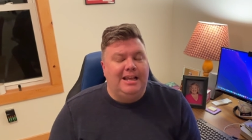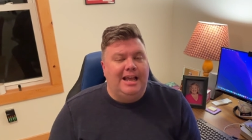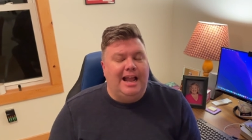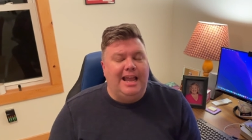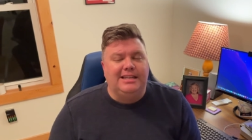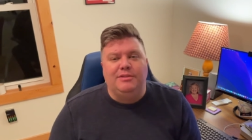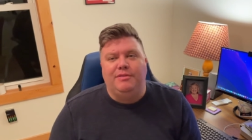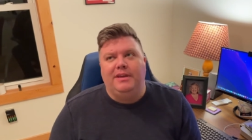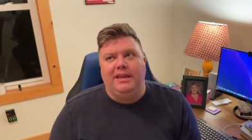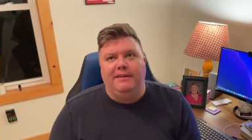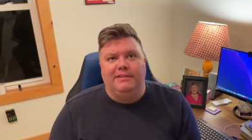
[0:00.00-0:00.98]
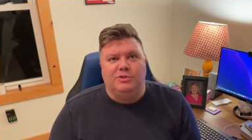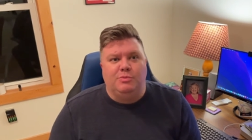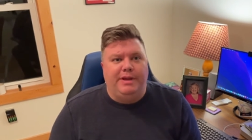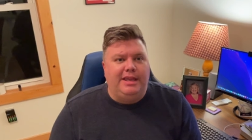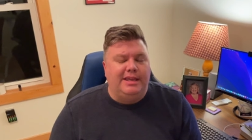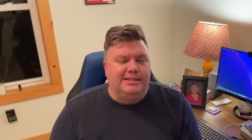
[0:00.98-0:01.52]
I got to thinking this
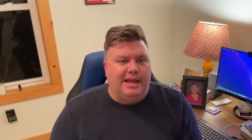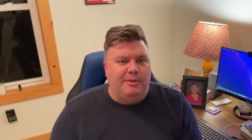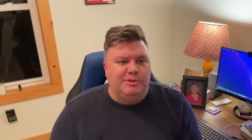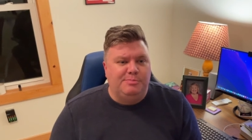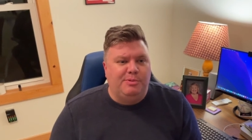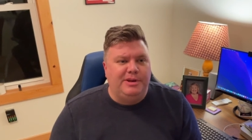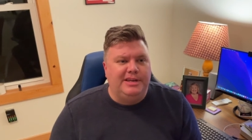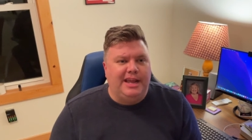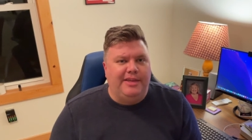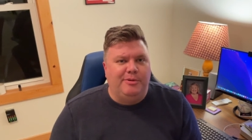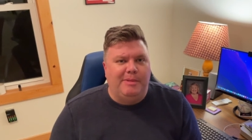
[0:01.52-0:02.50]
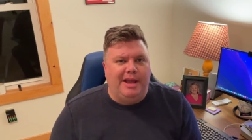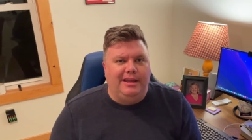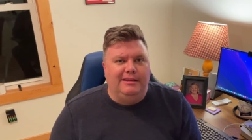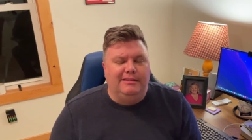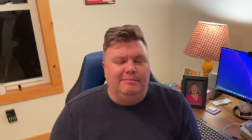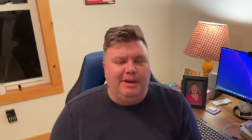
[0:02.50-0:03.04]
week as I was putting together
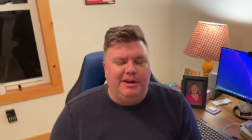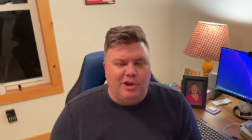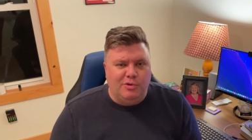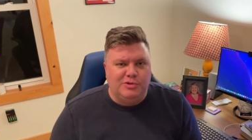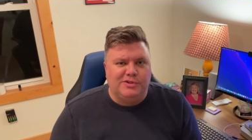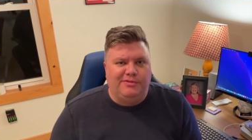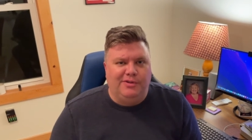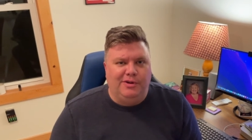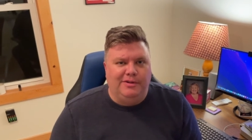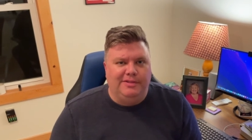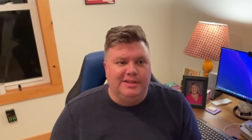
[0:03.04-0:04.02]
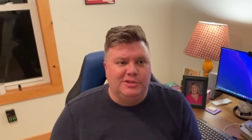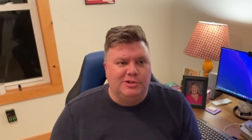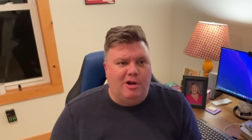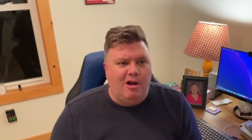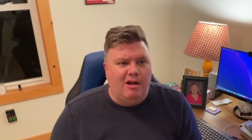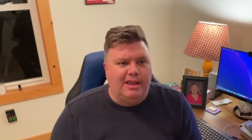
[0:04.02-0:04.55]
my, my notes for this
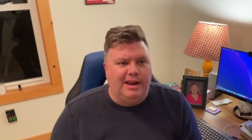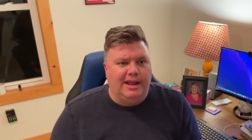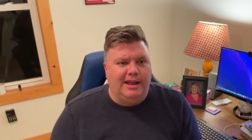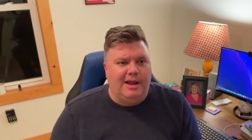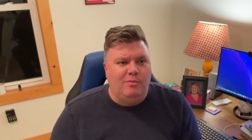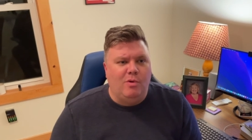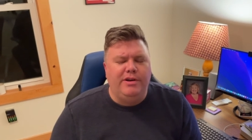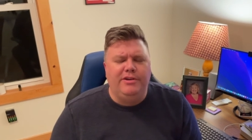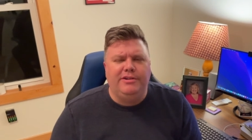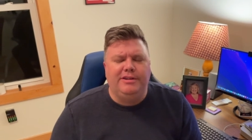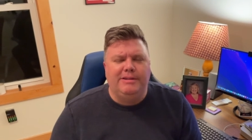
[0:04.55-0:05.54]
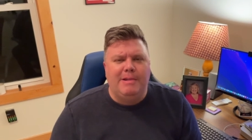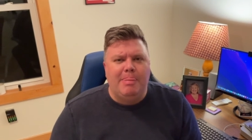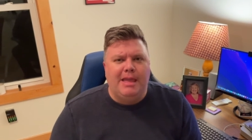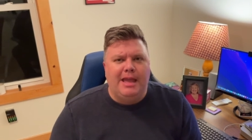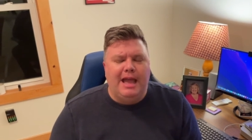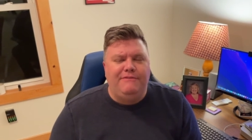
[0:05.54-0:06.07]
talk, and I, I wondered,
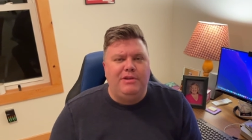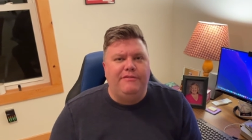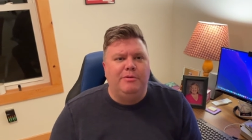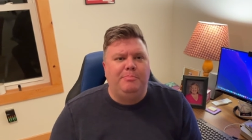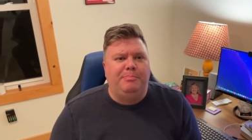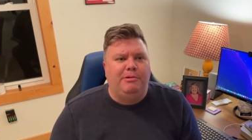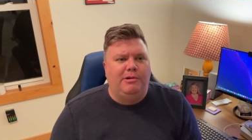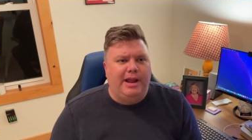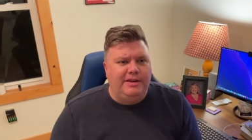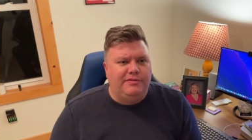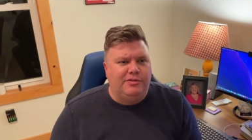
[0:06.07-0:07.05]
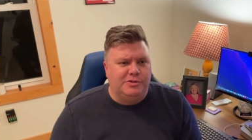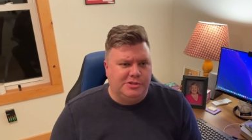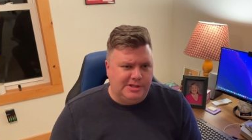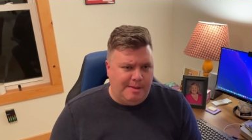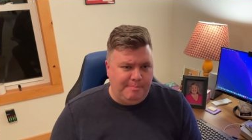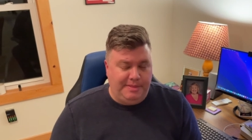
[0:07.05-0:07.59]
have you ever prayed for
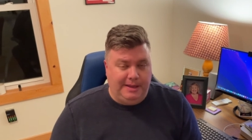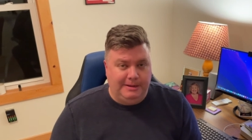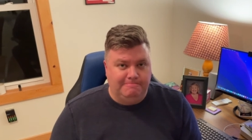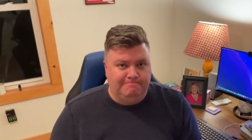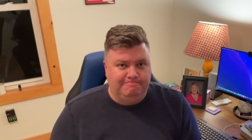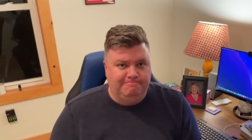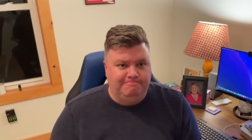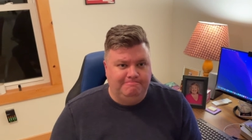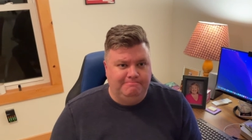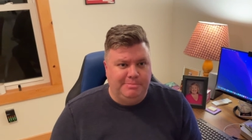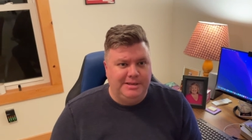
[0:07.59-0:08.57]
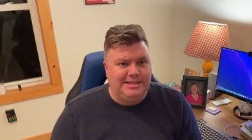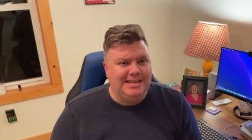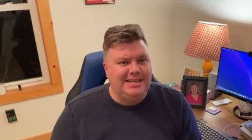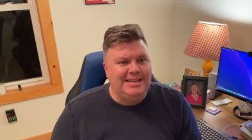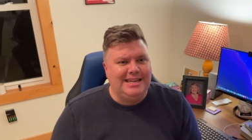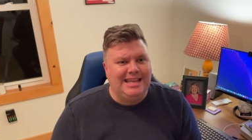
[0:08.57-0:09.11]
something but
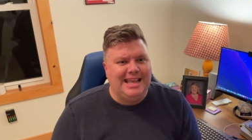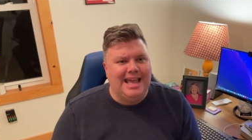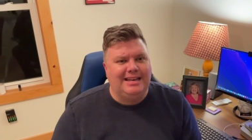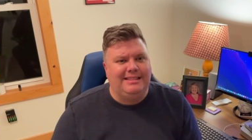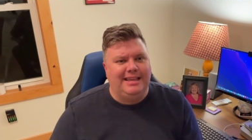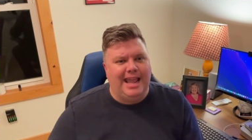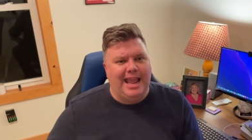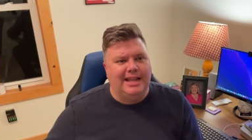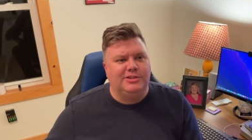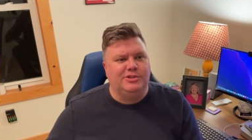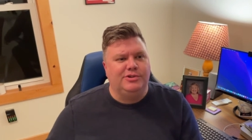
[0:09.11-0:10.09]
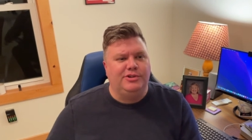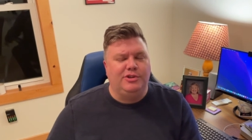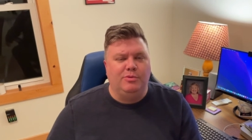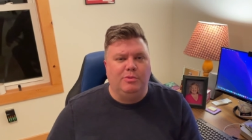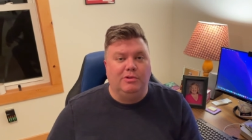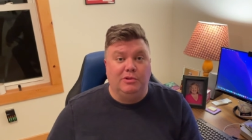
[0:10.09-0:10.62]
didn't get the answer you
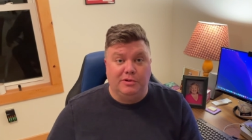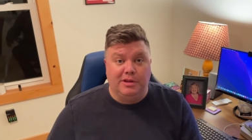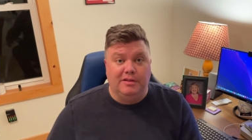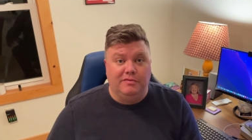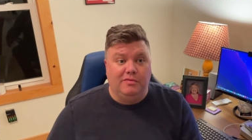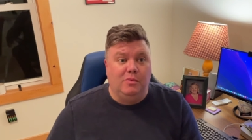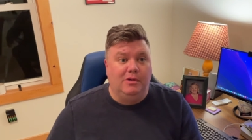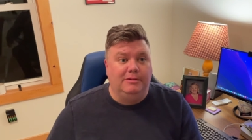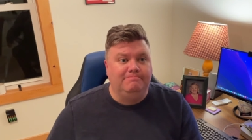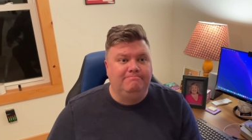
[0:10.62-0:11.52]
were looking for?